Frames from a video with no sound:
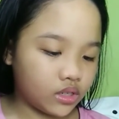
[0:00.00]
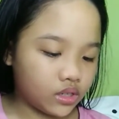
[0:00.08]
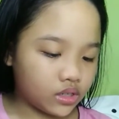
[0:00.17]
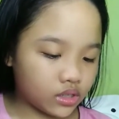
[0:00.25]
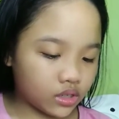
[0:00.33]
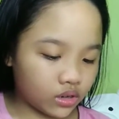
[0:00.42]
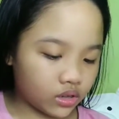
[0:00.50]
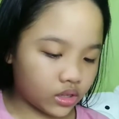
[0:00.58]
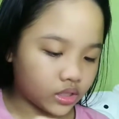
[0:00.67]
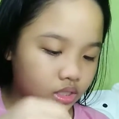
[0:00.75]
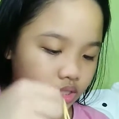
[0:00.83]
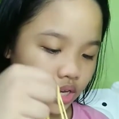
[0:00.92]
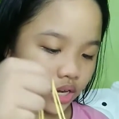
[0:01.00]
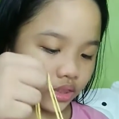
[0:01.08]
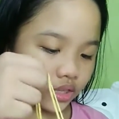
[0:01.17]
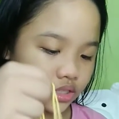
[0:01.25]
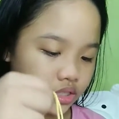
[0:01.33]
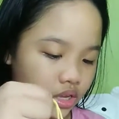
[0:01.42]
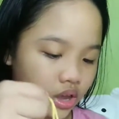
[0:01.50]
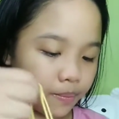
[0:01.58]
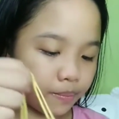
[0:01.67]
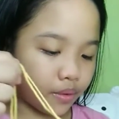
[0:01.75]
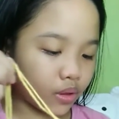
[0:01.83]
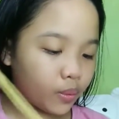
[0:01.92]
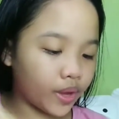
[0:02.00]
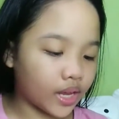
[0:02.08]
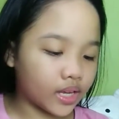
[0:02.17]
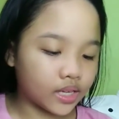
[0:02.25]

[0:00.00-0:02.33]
So let's tie this up real quick.